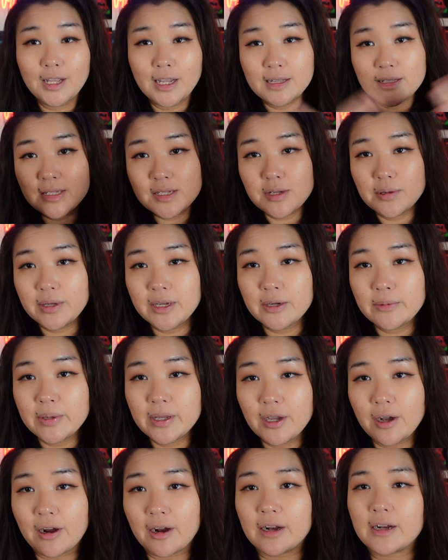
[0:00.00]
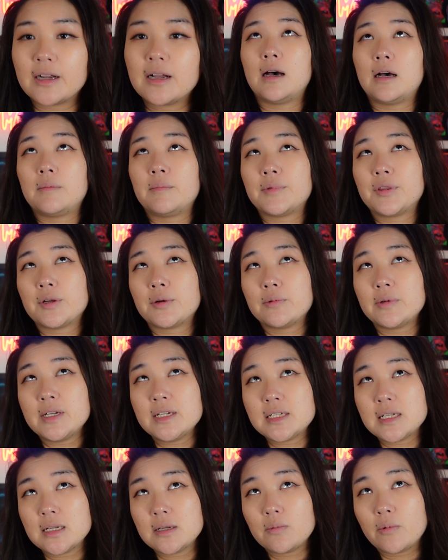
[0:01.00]
And so here we are. The
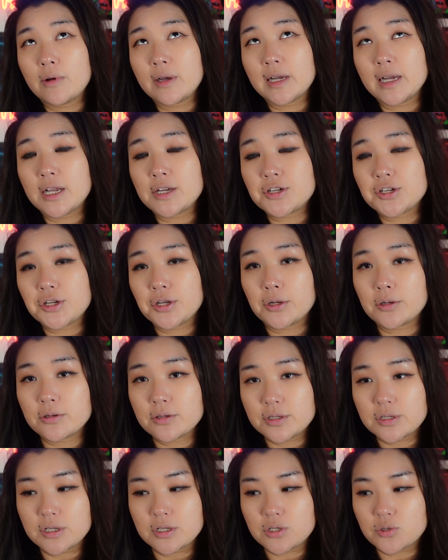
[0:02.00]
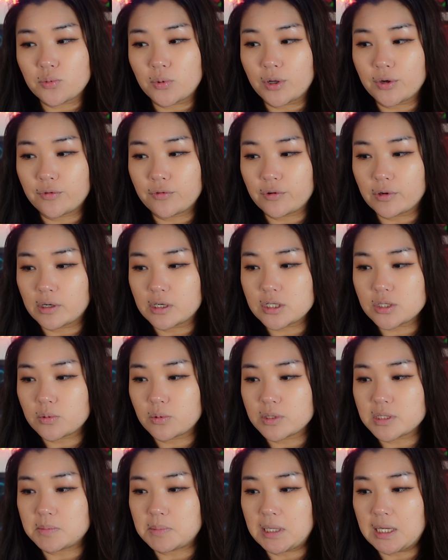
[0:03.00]
reason why I chose this one first
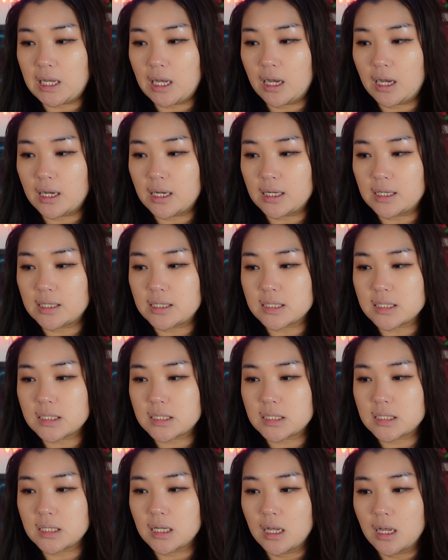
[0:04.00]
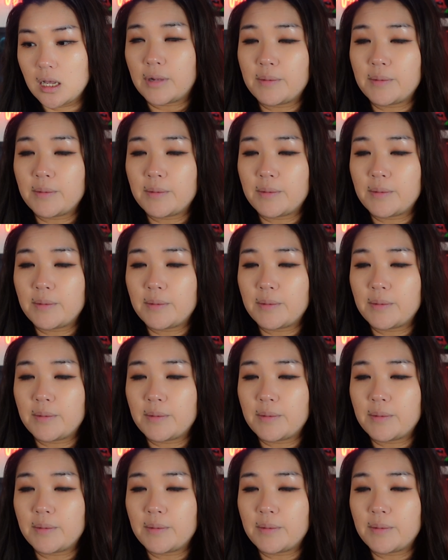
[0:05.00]
was because